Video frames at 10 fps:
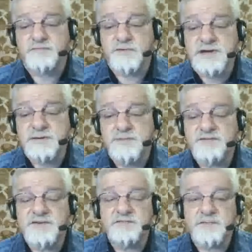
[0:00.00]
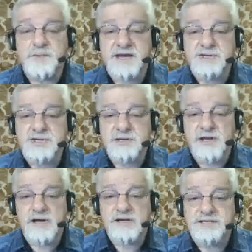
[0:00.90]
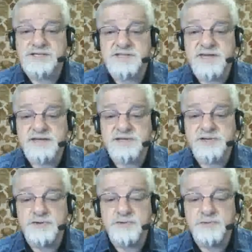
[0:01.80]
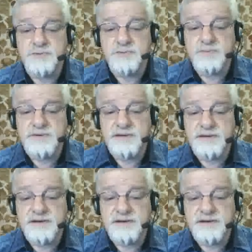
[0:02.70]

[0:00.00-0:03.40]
freedom of information laws that you, you